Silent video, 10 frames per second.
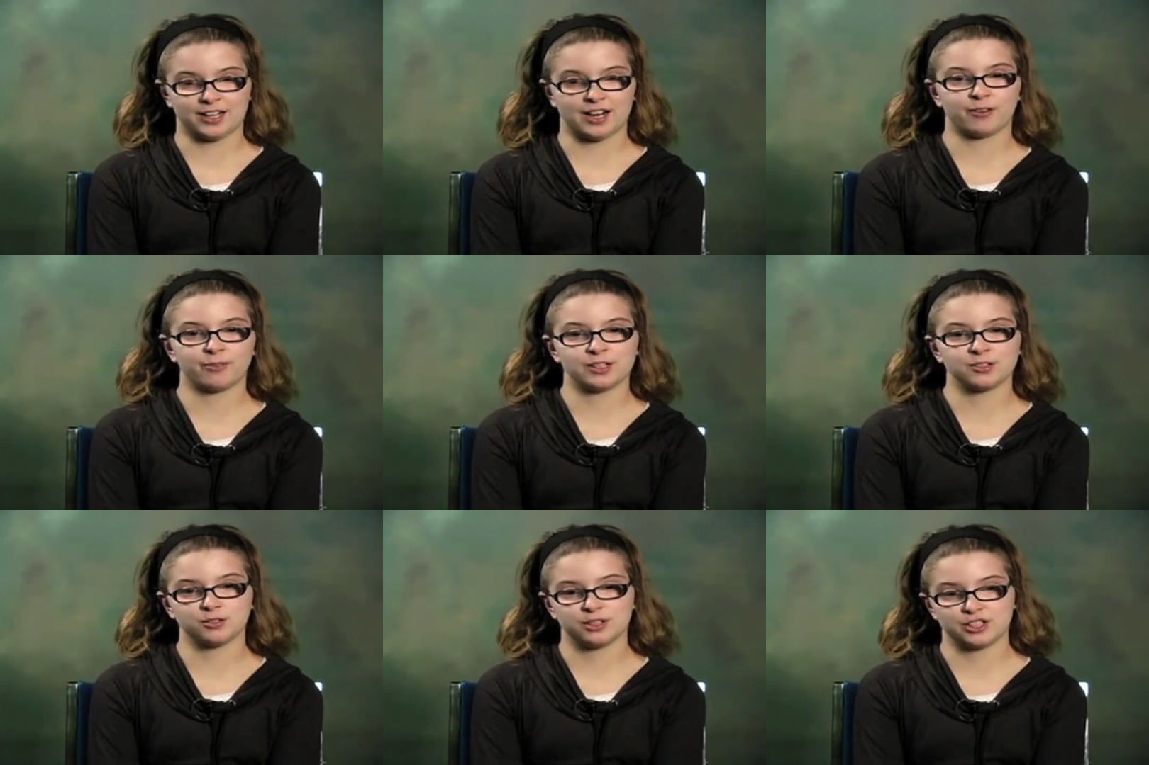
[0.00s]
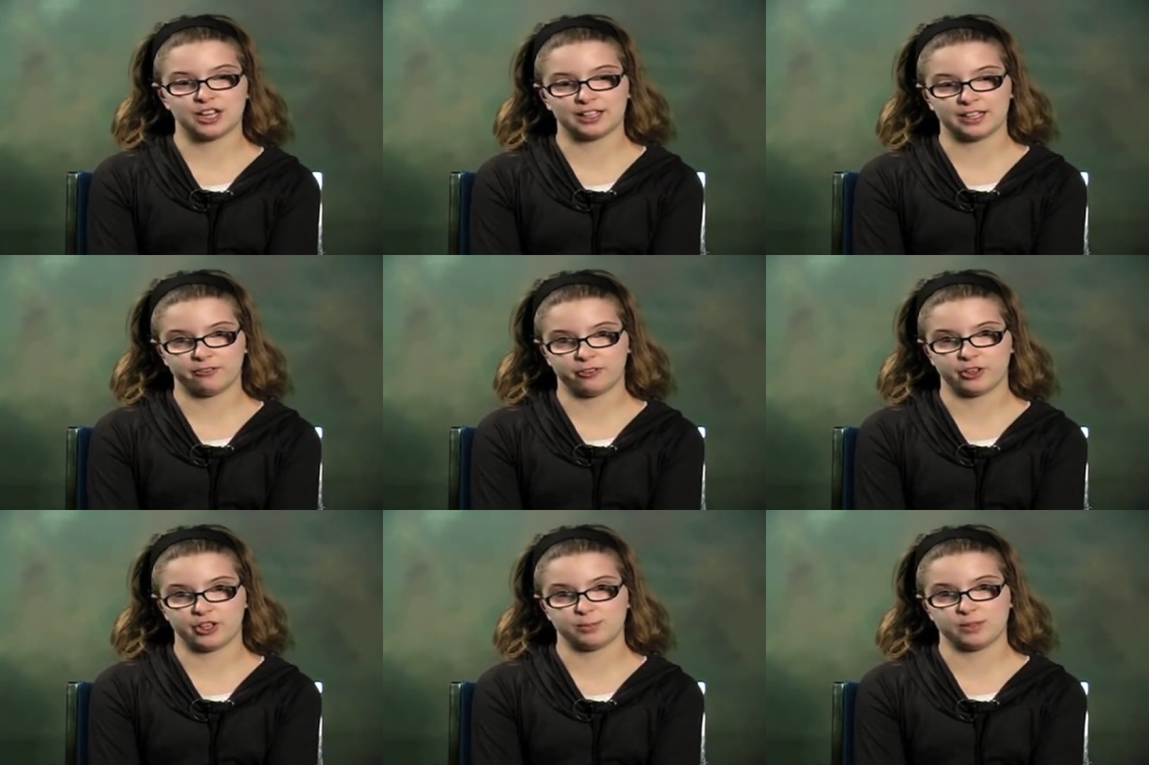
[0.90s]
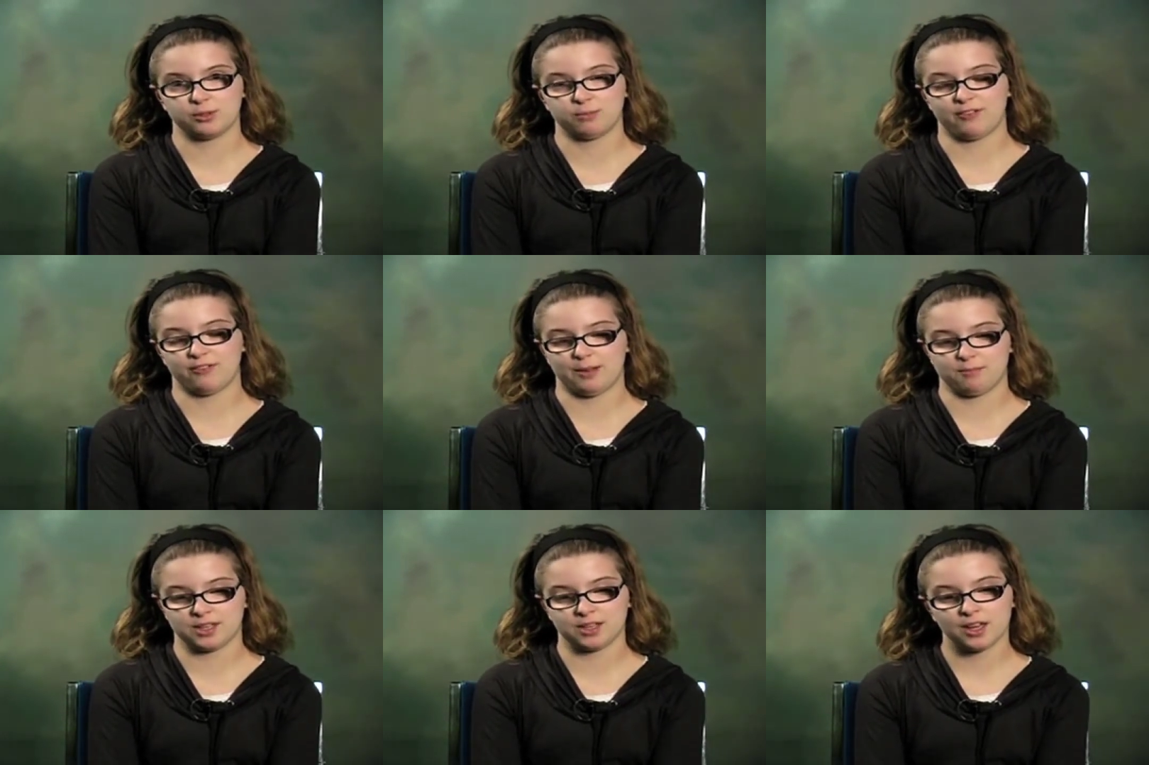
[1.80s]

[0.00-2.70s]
I went to a chalet for Christmas with my family.